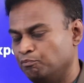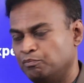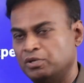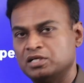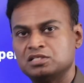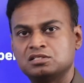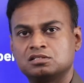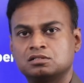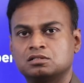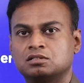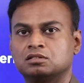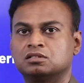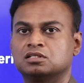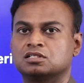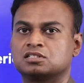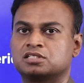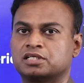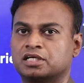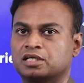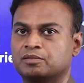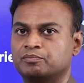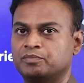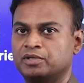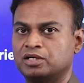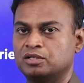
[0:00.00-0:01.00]
best in the
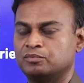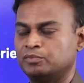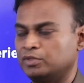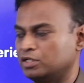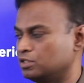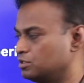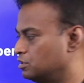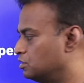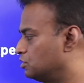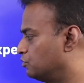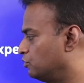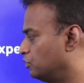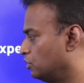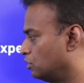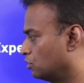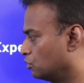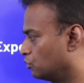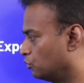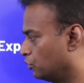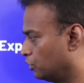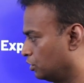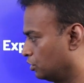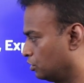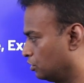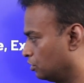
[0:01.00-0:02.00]
segment medicines we are
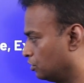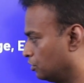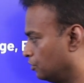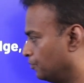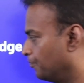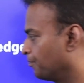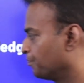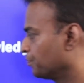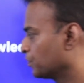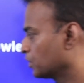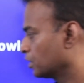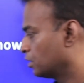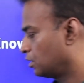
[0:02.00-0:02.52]
going to give.